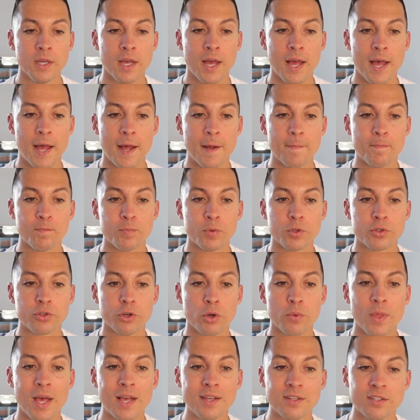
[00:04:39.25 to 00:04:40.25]
Um,
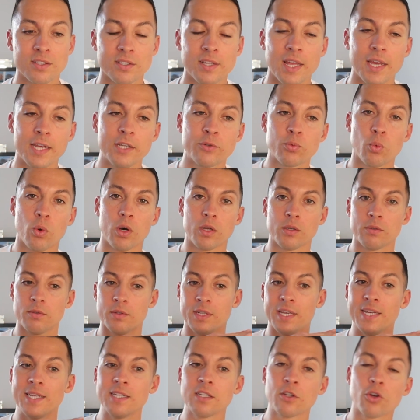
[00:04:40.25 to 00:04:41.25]
so that's stage
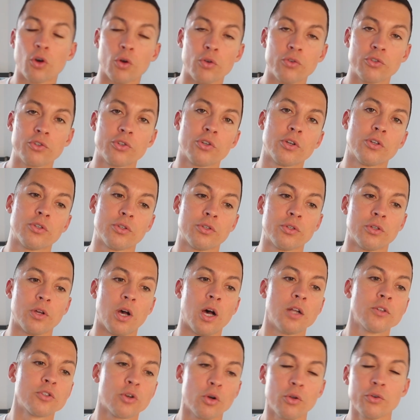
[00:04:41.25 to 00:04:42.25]
one, unconscious,
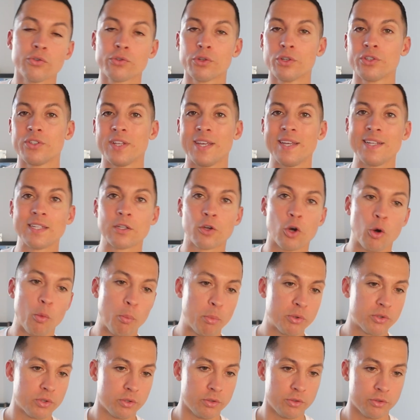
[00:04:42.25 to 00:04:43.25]
unconscious
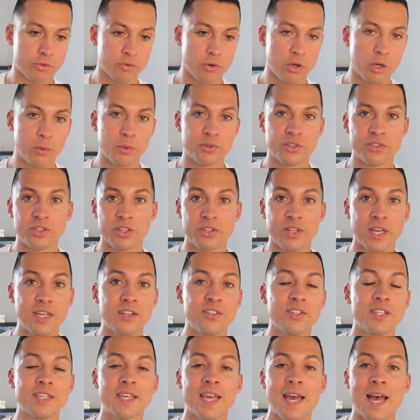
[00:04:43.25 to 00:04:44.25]
incompetence, right? Which is a
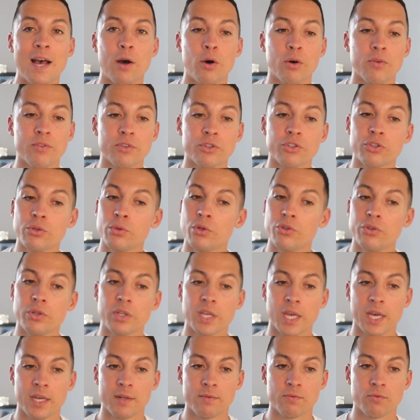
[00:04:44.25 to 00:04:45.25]
stage to get out of as soon as
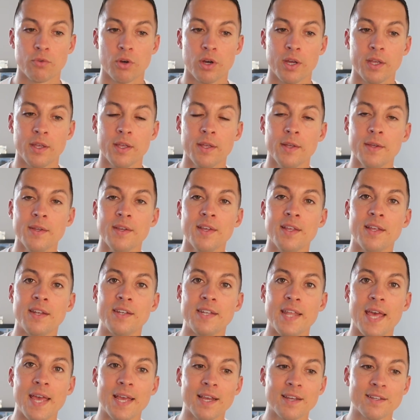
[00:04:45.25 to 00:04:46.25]
you can, right?
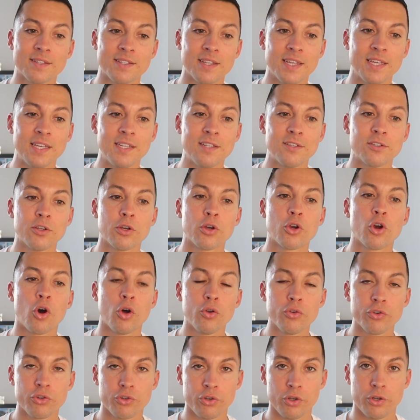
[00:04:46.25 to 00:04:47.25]
Next is
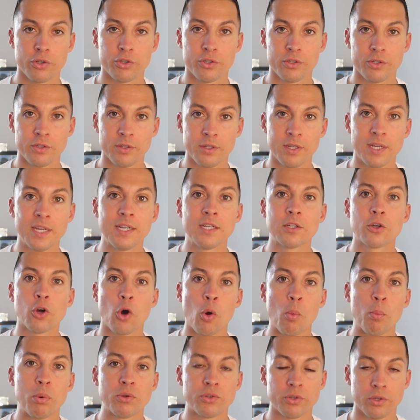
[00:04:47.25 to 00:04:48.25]
conscious
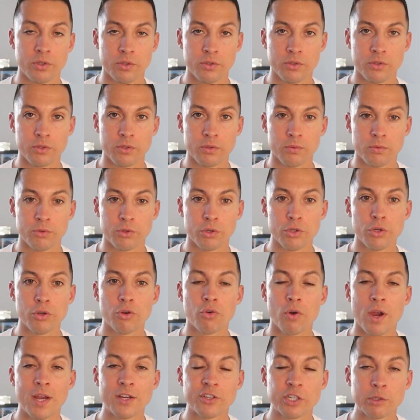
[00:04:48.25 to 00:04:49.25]
incompetence. So you
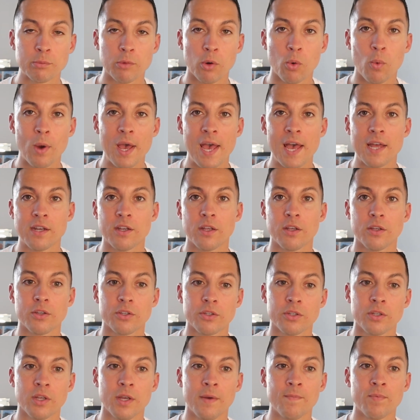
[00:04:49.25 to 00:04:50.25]
create some
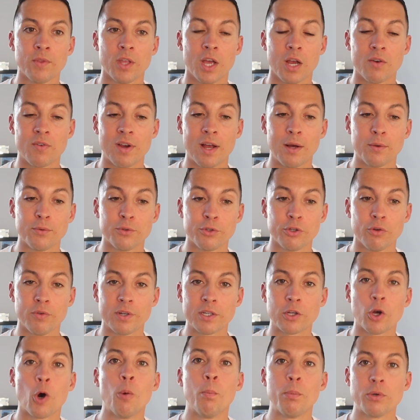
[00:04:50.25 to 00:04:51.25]
awareness around your
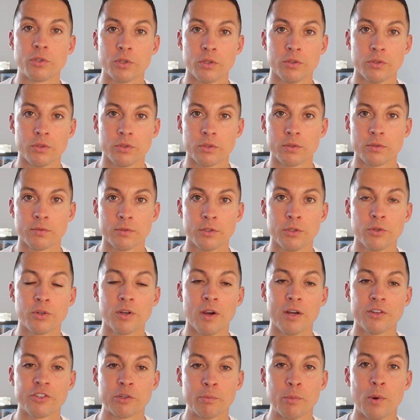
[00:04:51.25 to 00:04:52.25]
incompetence. You
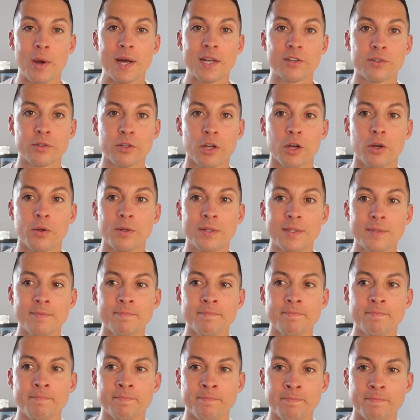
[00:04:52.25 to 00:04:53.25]
create some awareness and go,
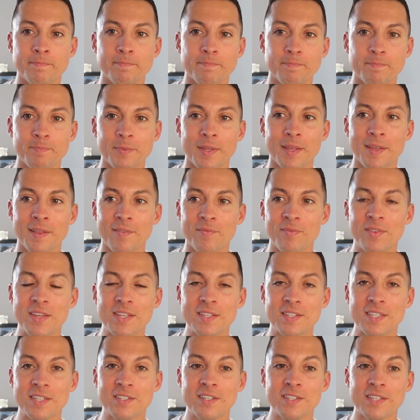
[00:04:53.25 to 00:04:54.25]
hmm,
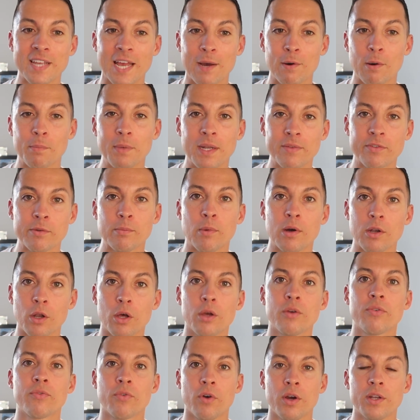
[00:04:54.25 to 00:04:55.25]
this, this is how I'm living my
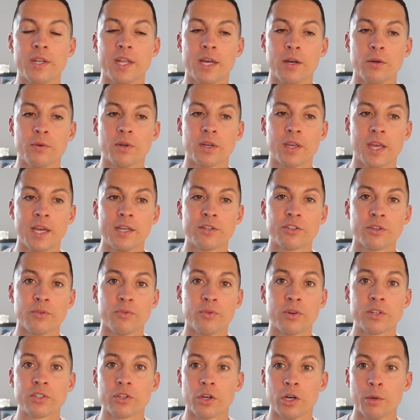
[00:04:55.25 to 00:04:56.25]
life right now. Okay, so
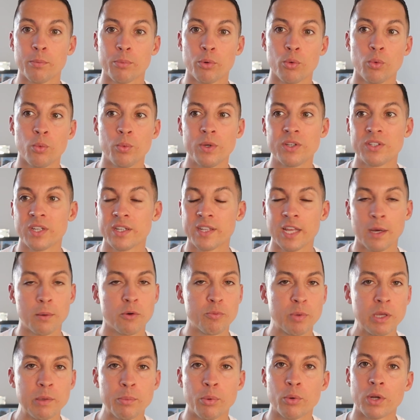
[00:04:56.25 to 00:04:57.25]
for example, we sit down
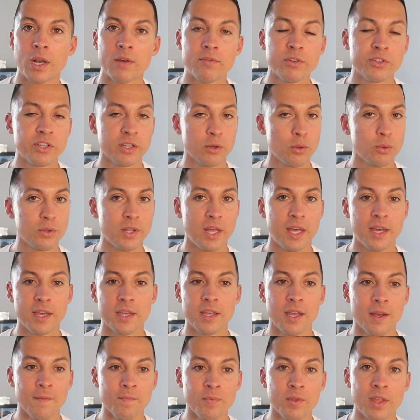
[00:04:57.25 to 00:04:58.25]
with people every single
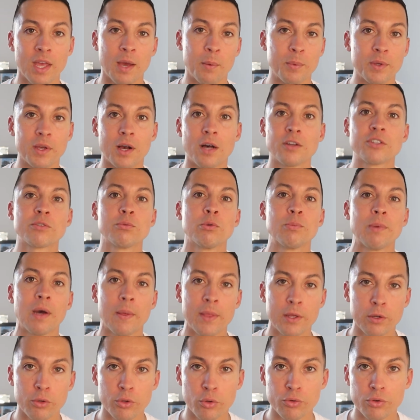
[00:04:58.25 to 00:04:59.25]
day and we ask them
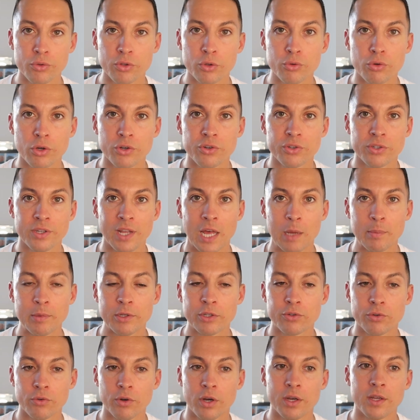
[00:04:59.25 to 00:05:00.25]
about their nutrition
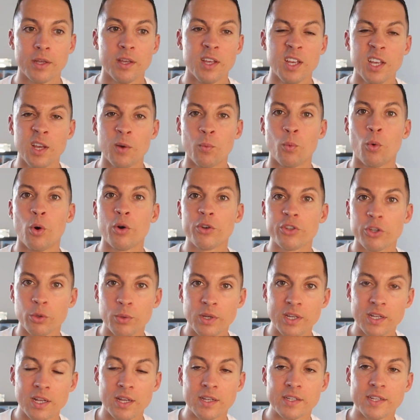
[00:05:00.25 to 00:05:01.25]
habits, right? What do
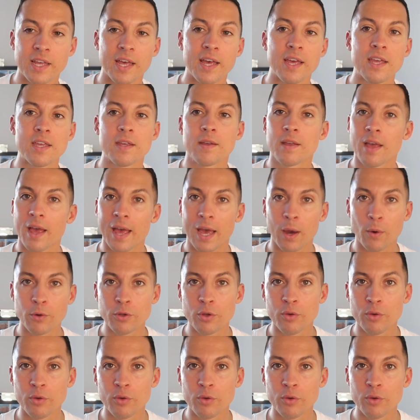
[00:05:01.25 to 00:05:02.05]
you eat a day? How